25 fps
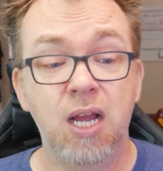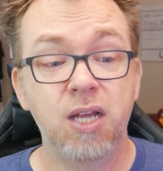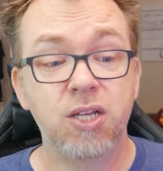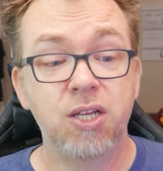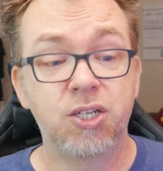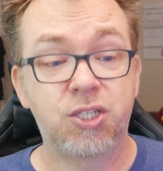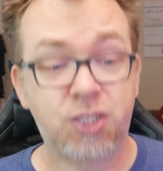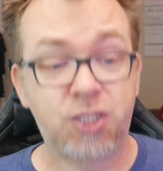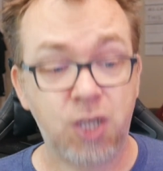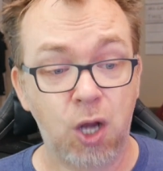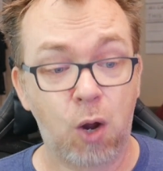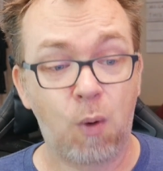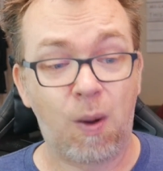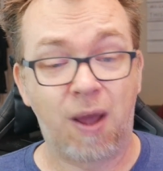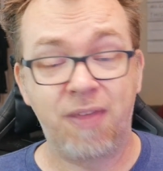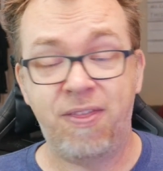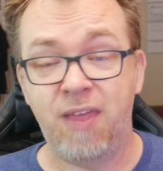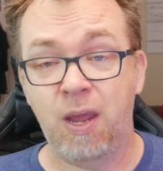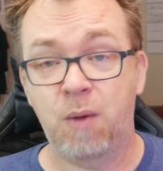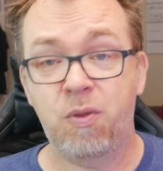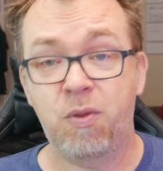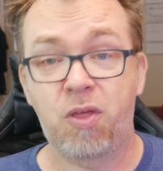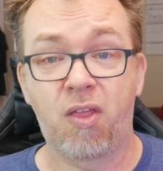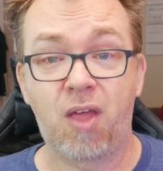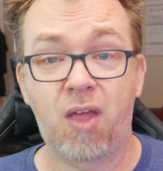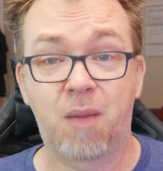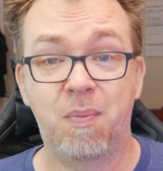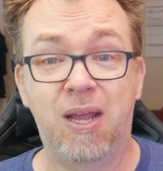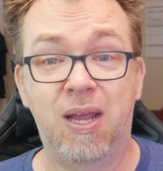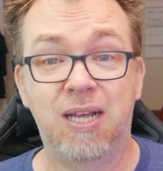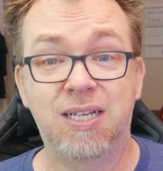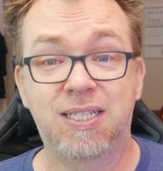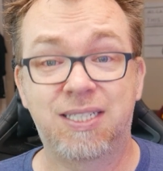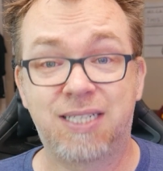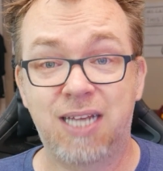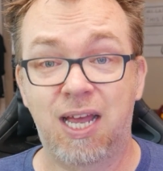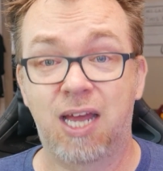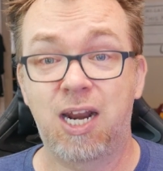So I think with all that being
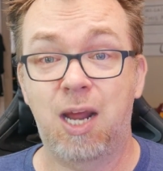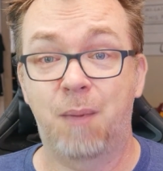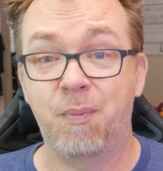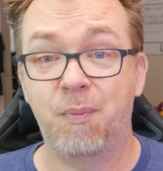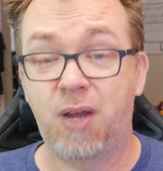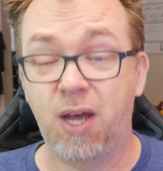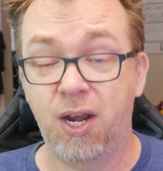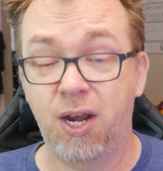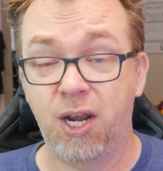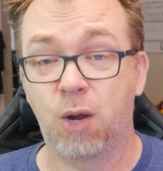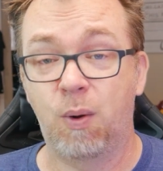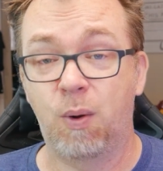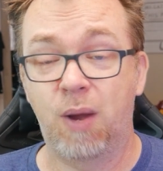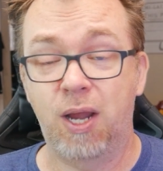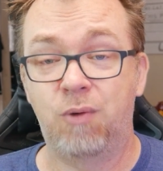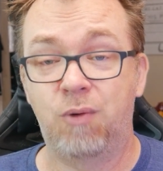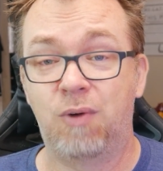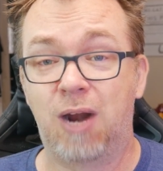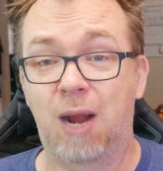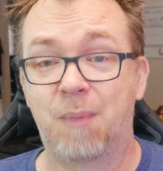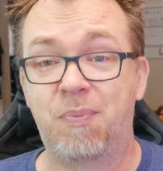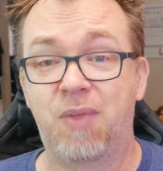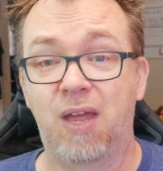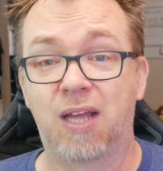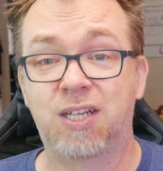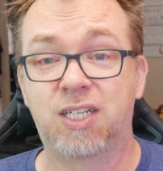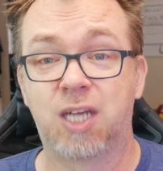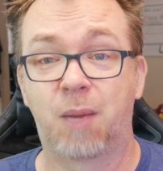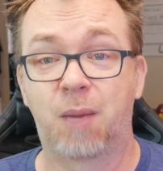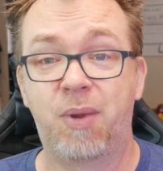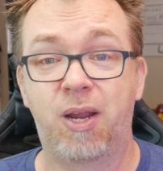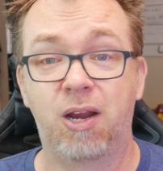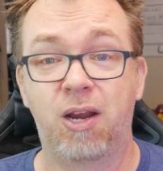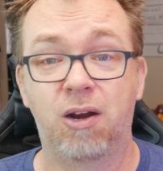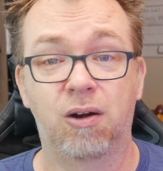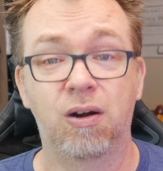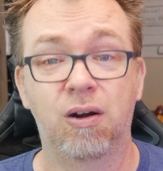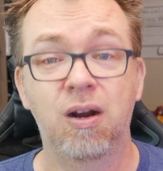said, I'm going to go ahead and wrap things up
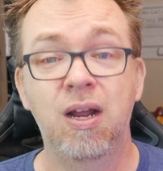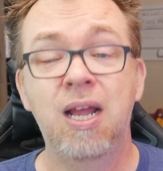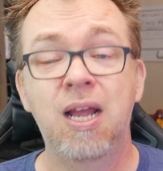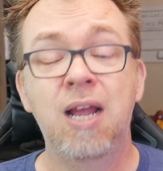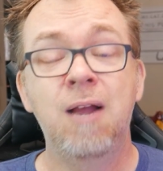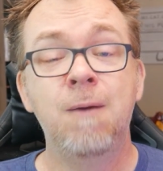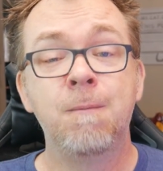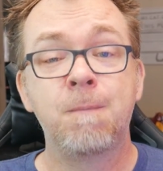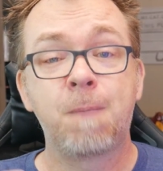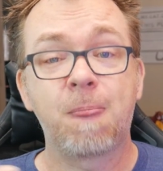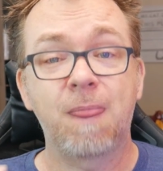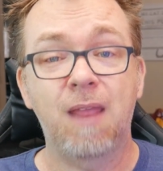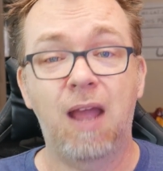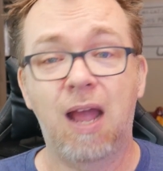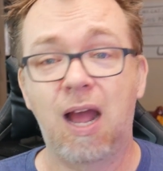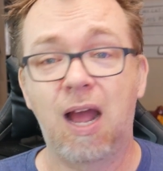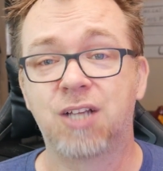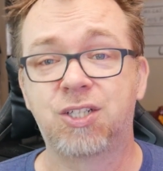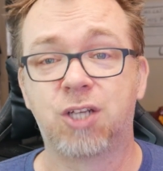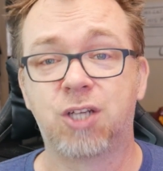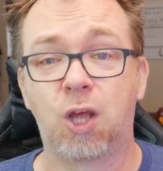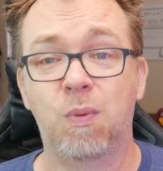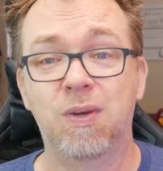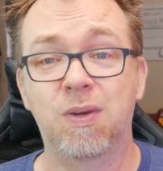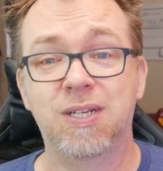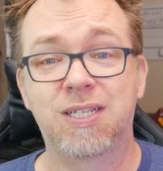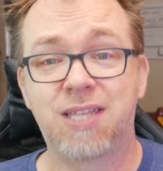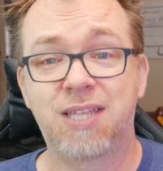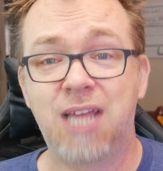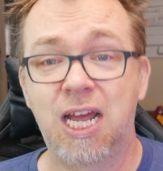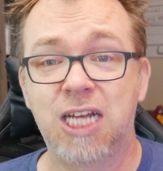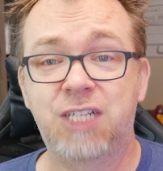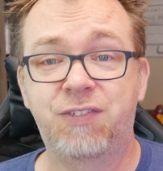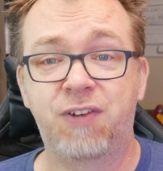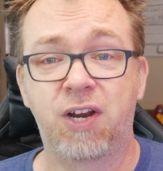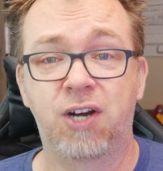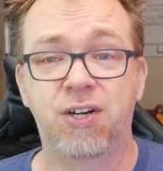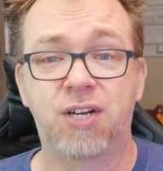here. As always,
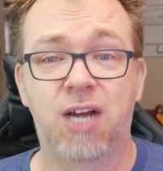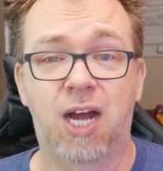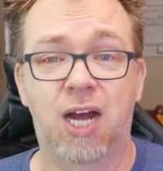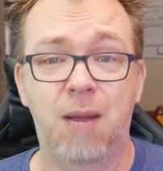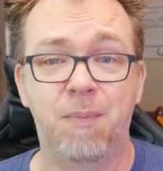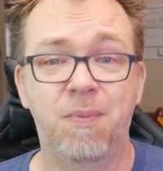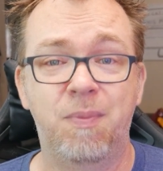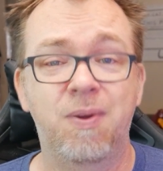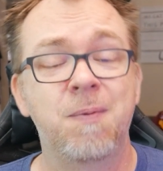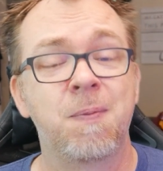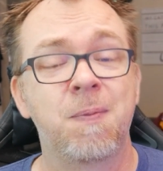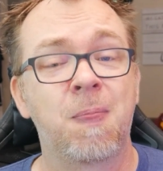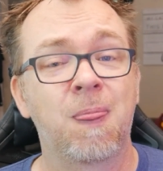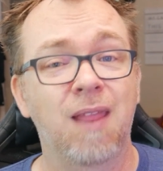thanks for your time.